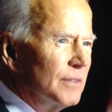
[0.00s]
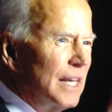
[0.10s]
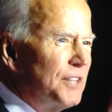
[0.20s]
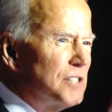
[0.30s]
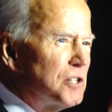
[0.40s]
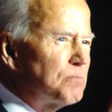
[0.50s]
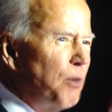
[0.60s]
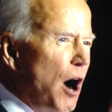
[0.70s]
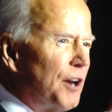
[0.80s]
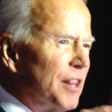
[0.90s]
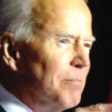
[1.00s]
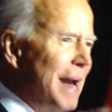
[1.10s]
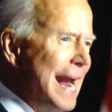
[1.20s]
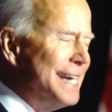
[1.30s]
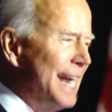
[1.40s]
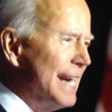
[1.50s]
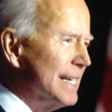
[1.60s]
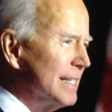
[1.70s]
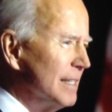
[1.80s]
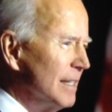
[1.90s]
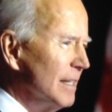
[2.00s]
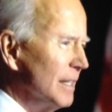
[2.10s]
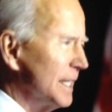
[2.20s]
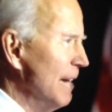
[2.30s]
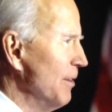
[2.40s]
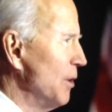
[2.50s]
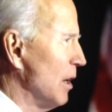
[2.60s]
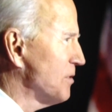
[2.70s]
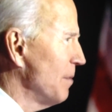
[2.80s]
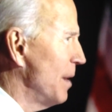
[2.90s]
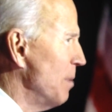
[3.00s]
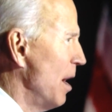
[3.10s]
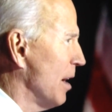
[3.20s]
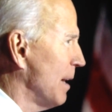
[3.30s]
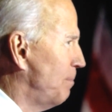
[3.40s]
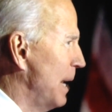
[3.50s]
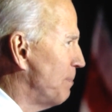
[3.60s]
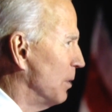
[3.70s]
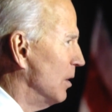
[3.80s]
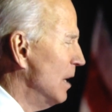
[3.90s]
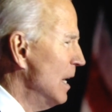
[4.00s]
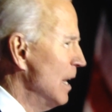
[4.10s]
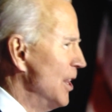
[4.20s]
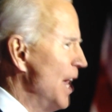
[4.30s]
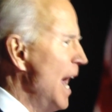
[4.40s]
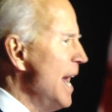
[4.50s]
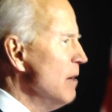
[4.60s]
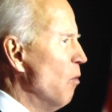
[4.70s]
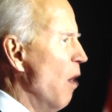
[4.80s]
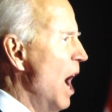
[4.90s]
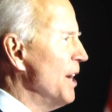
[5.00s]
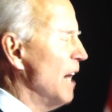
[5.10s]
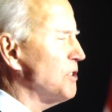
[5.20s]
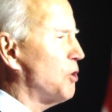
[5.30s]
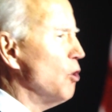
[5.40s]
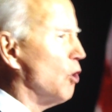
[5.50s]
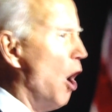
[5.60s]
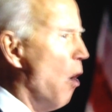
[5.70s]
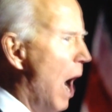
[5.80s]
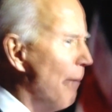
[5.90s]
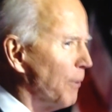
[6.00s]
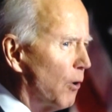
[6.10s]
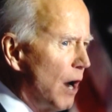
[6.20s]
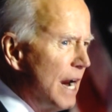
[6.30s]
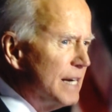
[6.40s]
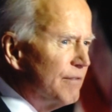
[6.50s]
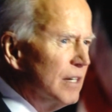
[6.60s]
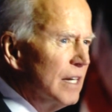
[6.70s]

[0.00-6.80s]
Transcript: that this is part of the mandate given to us from the American people. They want us to cooperate